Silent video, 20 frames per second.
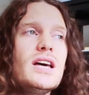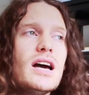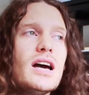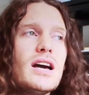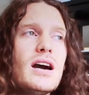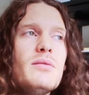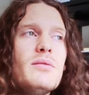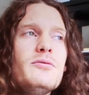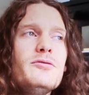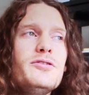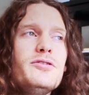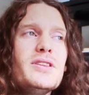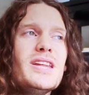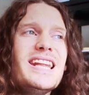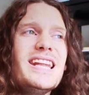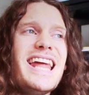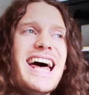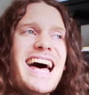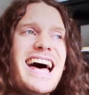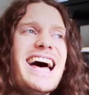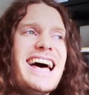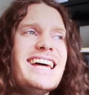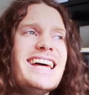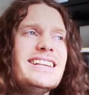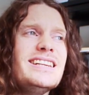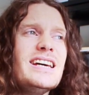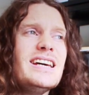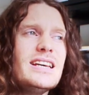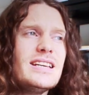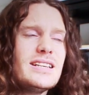Come from the
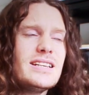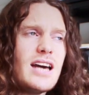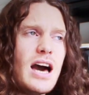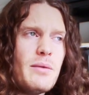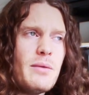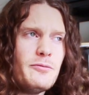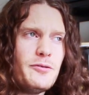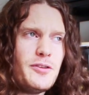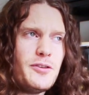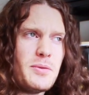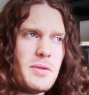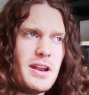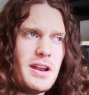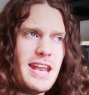land. Come from the